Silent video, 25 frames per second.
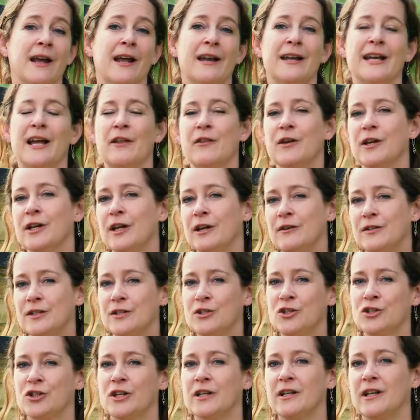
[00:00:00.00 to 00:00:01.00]
Now the
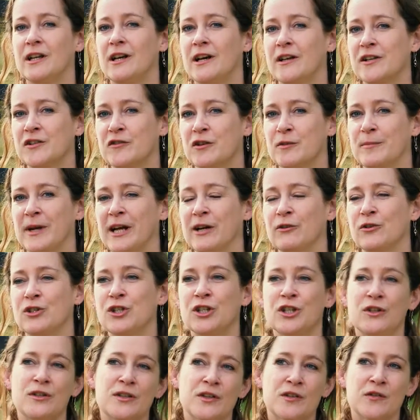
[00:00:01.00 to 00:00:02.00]
coating should last for about
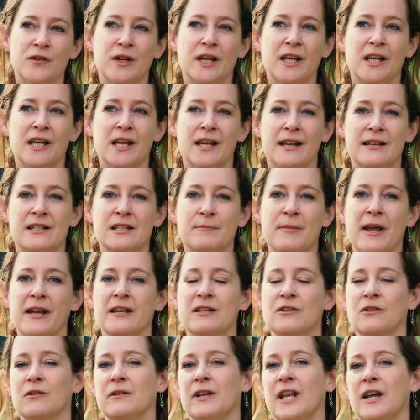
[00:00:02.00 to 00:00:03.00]
2 to 3 years,
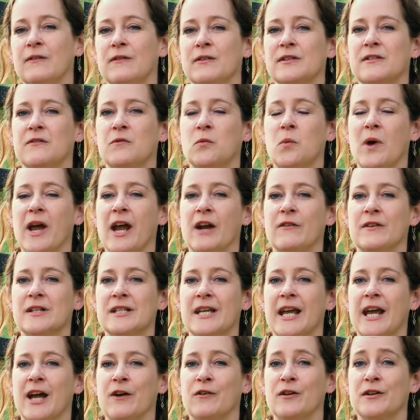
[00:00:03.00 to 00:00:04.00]
depending on the levels of wear and
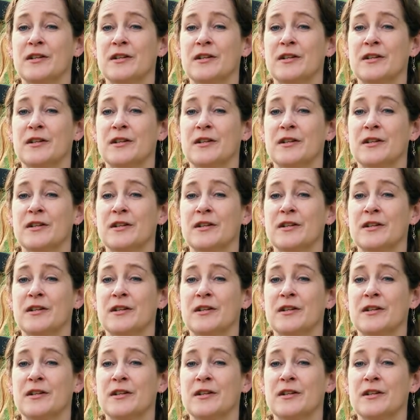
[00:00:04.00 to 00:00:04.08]
tear and